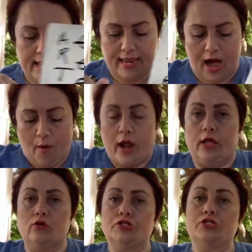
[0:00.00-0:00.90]
Now our
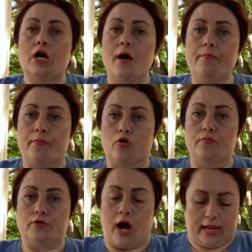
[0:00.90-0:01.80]
little
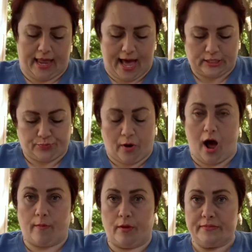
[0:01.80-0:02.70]
subgroup to our last
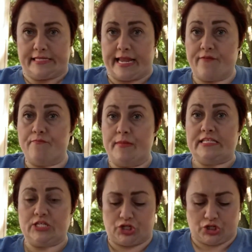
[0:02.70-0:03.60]
problem said if
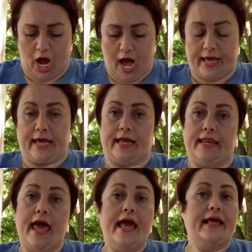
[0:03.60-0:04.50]
Mrs.
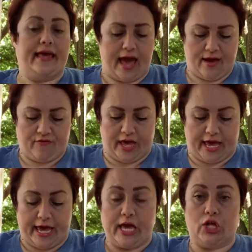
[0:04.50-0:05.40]
Shaheen gave
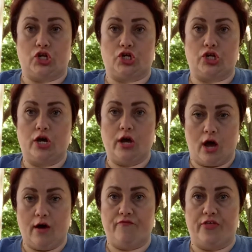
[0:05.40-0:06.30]
each
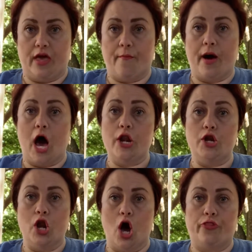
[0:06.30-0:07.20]
of them
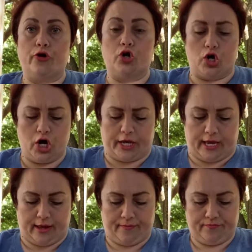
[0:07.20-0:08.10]
another
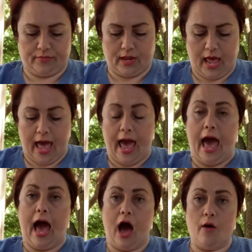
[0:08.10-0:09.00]
cookie,
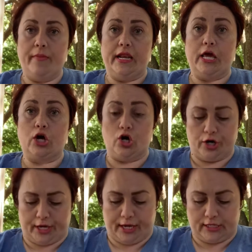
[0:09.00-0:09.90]
how many
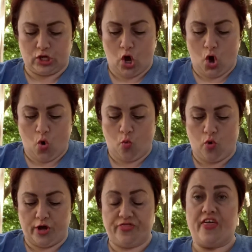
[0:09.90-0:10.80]
cookies
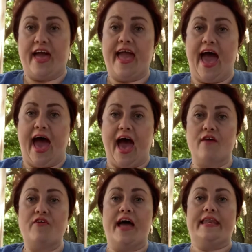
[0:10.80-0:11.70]
would they
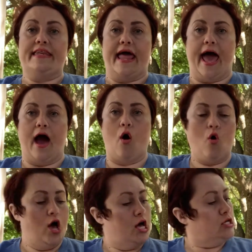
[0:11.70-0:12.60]
have now?
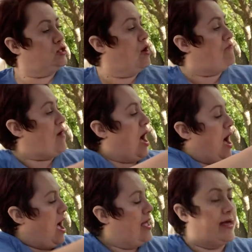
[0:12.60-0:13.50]
So if
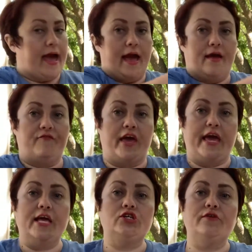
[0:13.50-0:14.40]
I gave
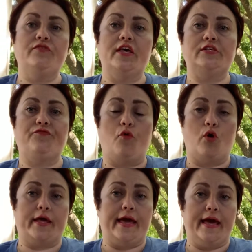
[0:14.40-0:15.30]
each of these
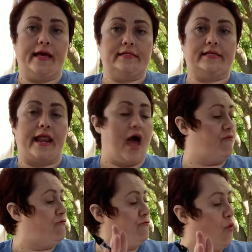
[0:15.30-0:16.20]
4 kids that have
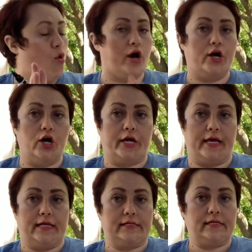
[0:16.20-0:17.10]
4
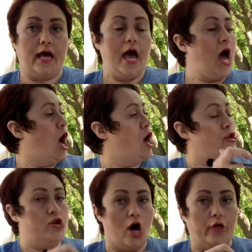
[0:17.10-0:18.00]
cookies
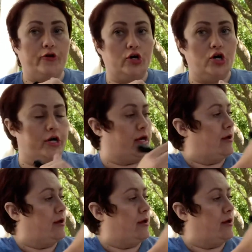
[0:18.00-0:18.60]
another cookie,